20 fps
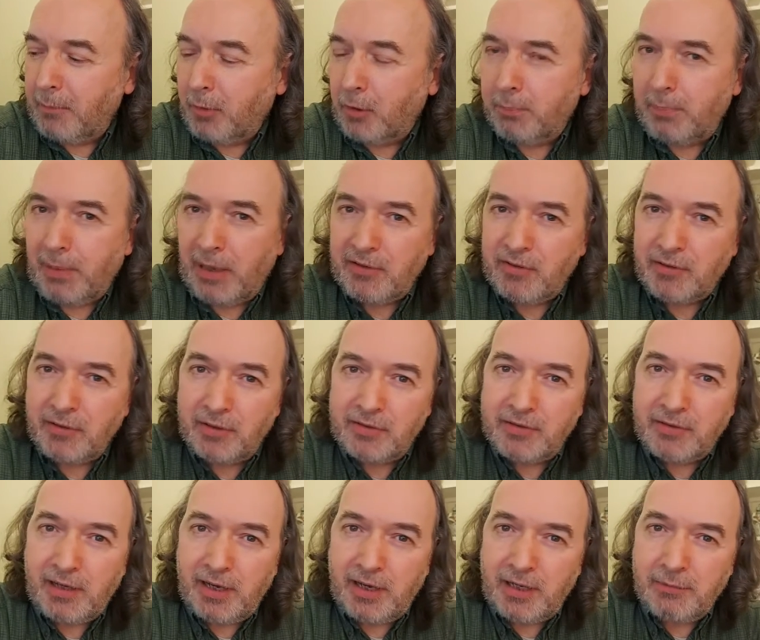compassionate
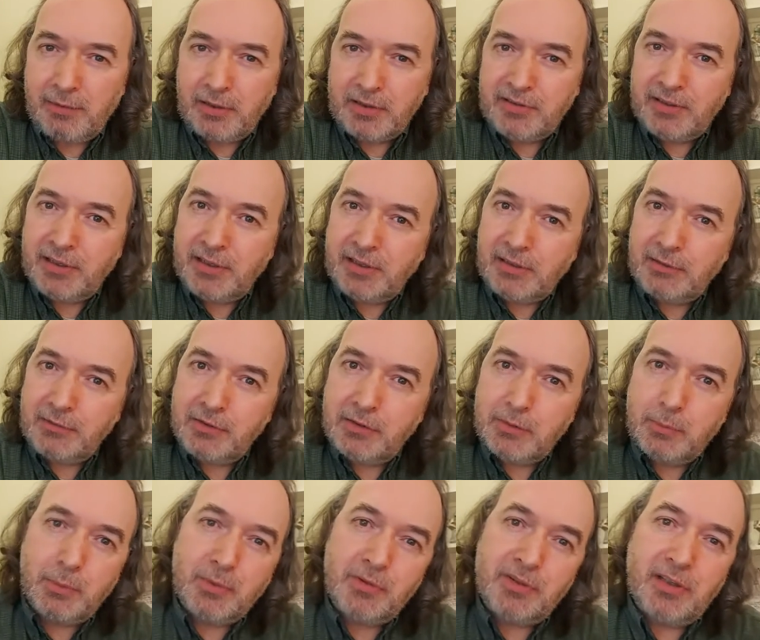side of ourselves
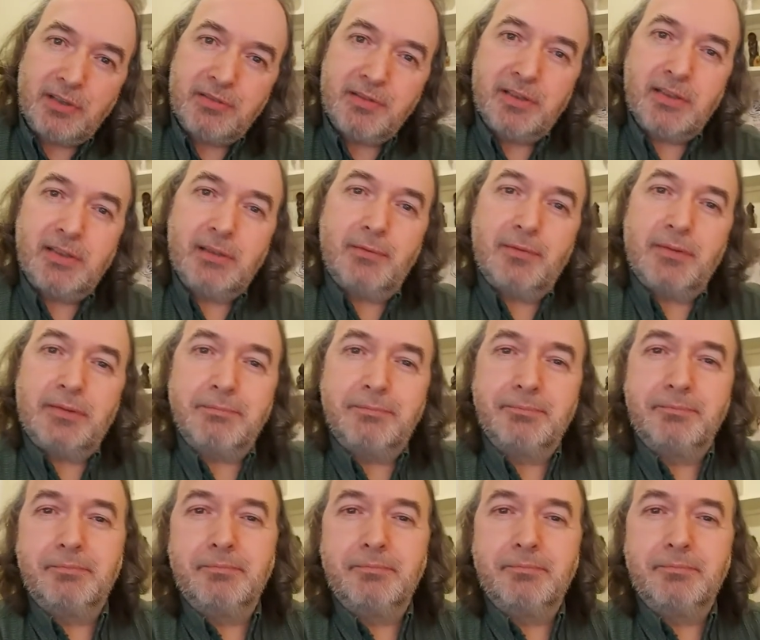towards ourselves.